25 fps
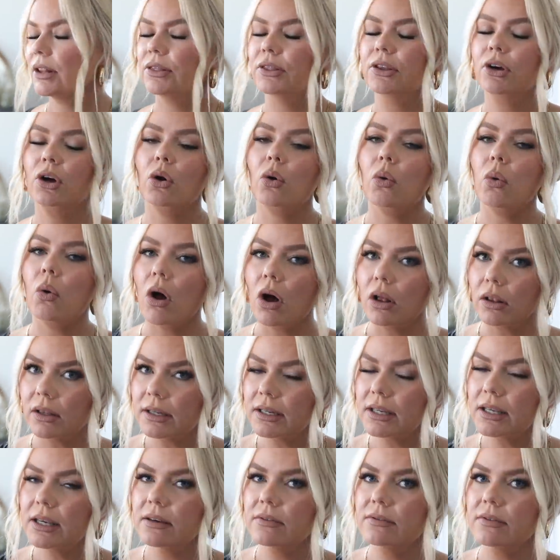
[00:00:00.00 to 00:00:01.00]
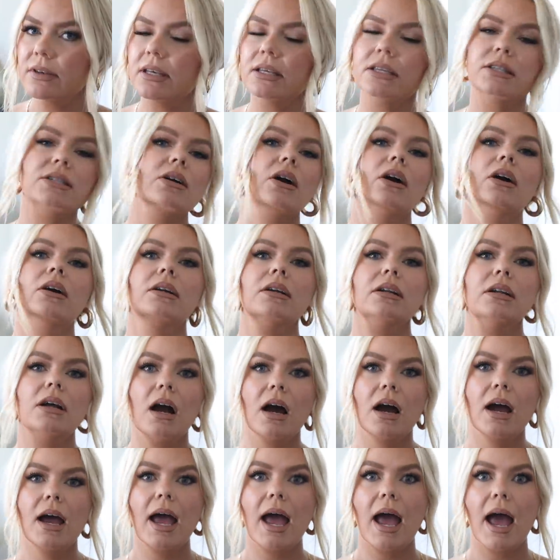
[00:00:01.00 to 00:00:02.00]
the quality of these are
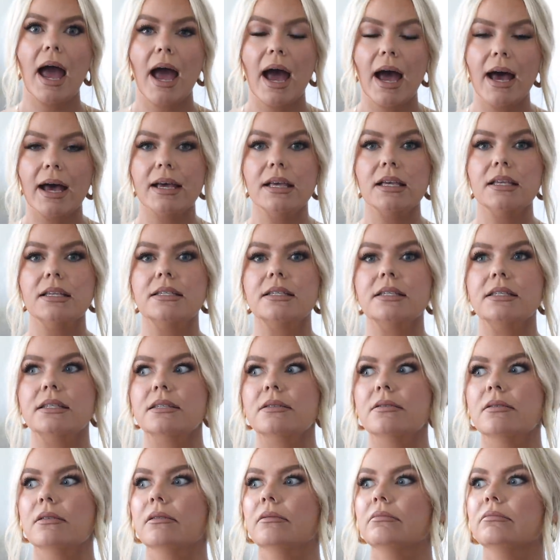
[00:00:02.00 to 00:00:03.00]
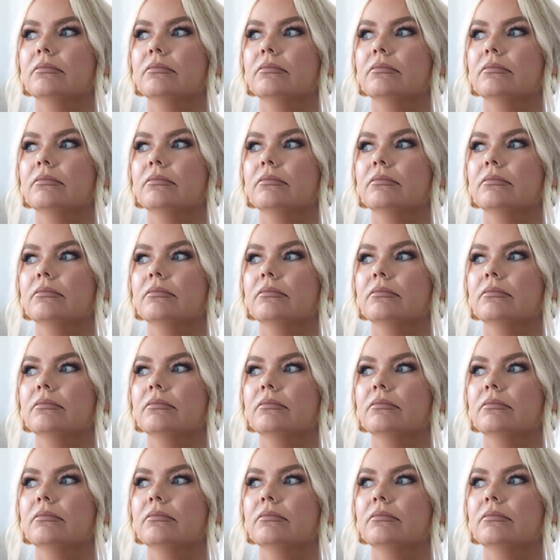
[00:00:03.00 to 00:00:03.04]
not as